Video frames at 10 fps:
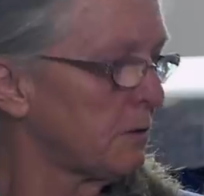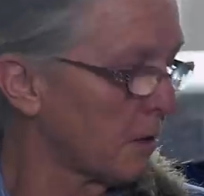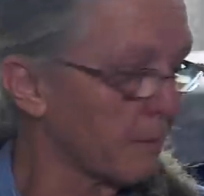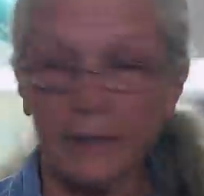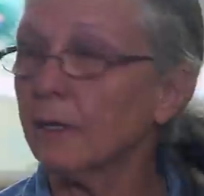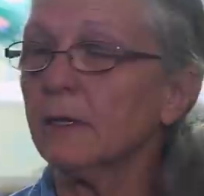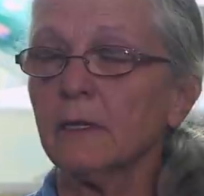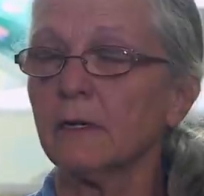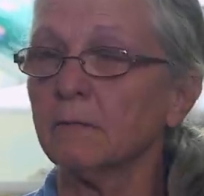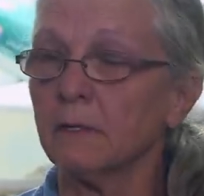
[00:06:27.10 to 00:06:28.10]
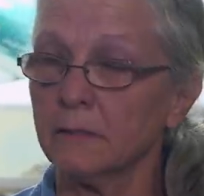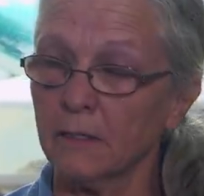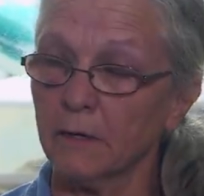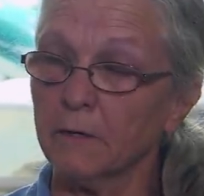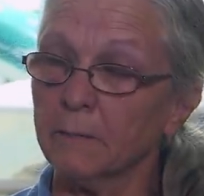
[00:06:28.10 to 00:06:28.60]
told me that I
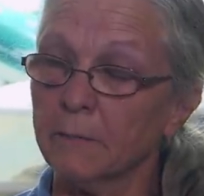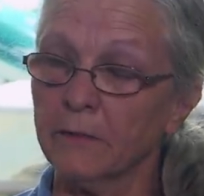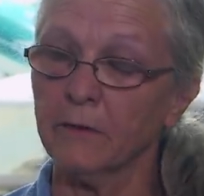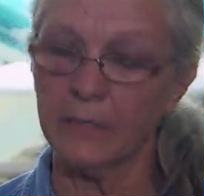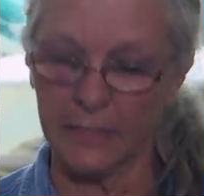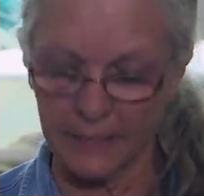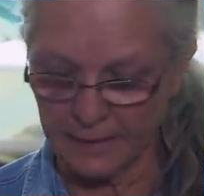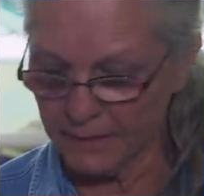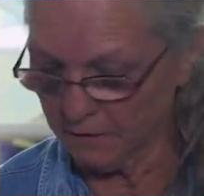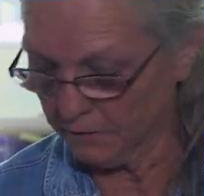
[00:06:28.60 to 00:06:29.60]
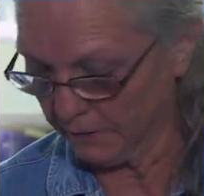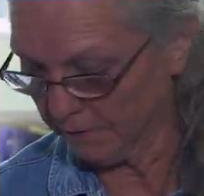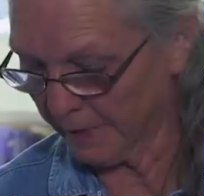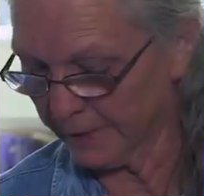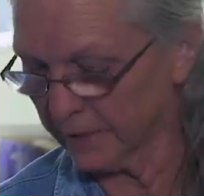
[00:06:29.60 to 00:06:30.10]
wasn't a good mother and that I didn't do it
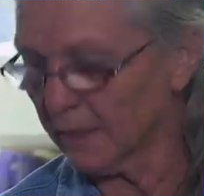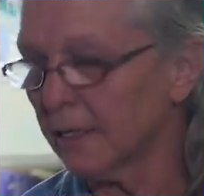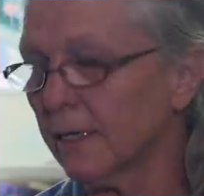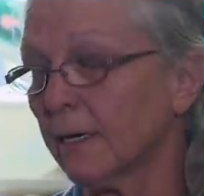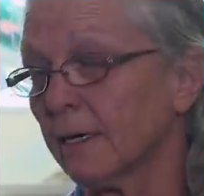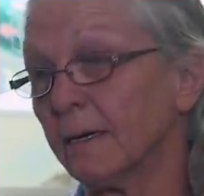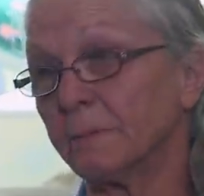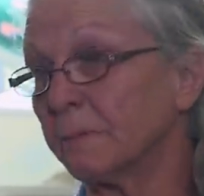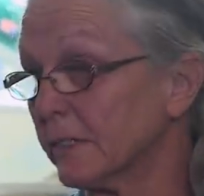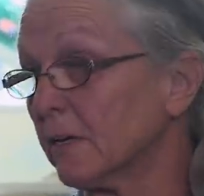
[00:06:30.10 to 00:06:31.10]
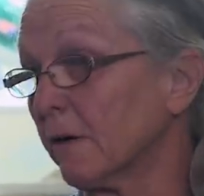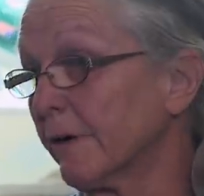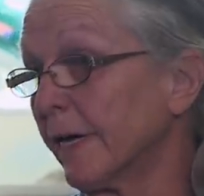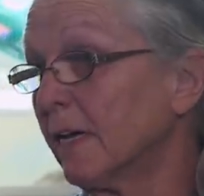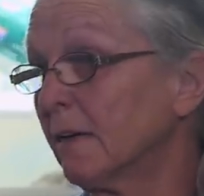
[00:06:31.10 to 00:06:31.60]
right, and I'm sorry.